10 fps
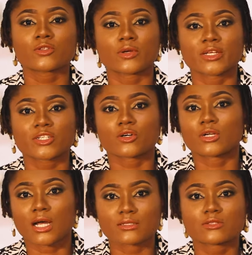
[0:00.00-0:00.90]
to ensure
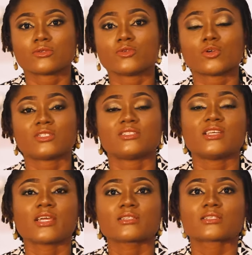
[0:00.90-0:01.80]
that you know
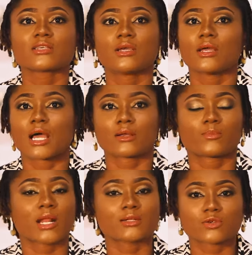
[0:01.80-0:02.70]
the dates and
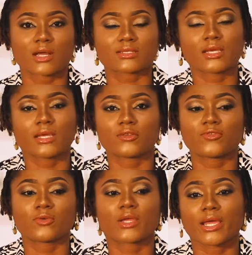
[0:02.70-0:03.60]
plan to attend
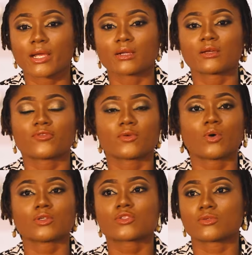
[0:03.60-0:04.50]
if you can or if you
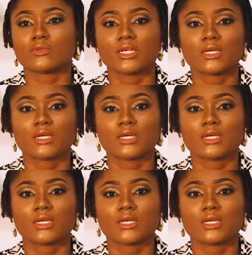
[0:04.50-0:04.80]
want to.